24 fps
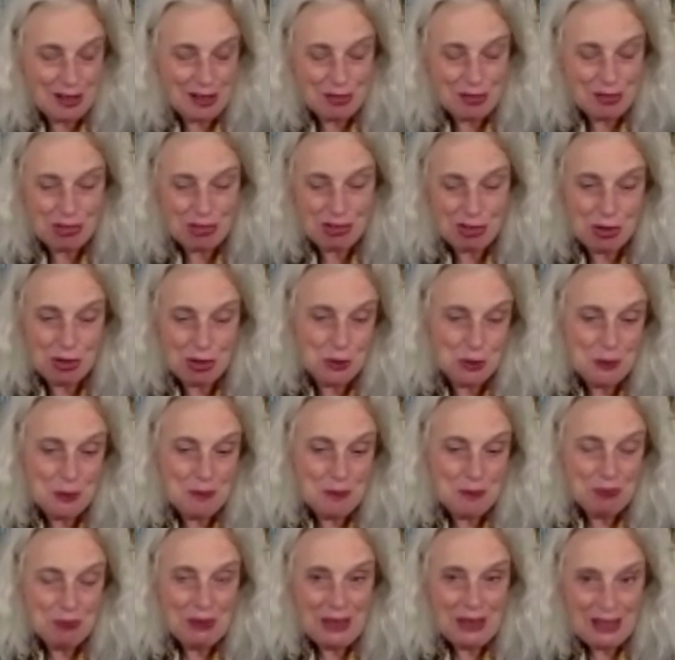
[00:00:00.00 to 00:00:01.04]
So
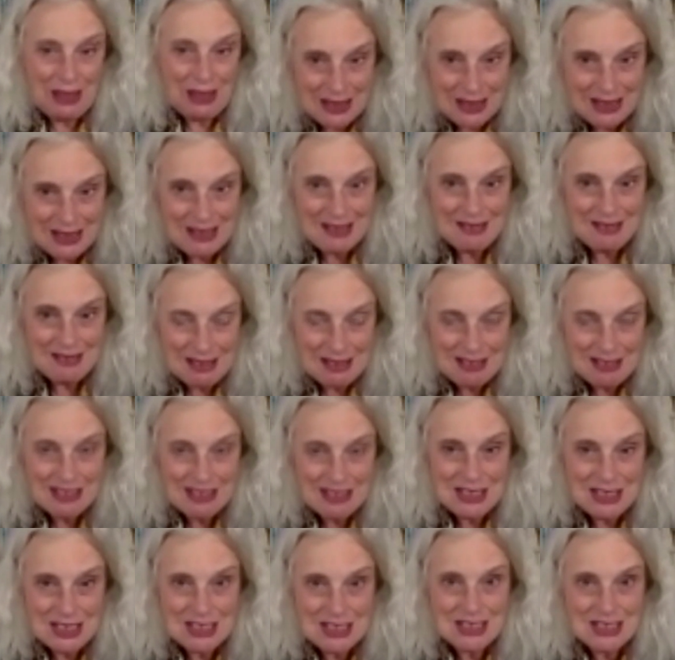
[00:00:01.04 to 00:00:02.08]
this
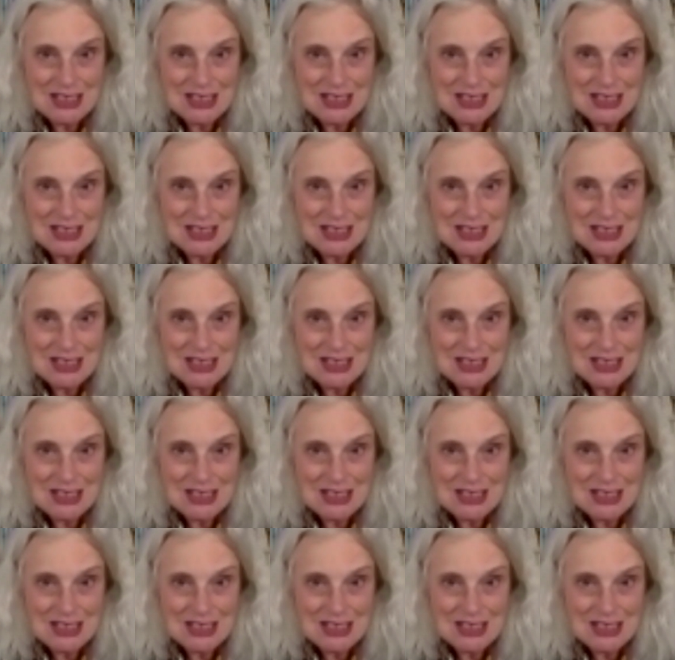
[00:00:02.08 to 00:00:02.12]
is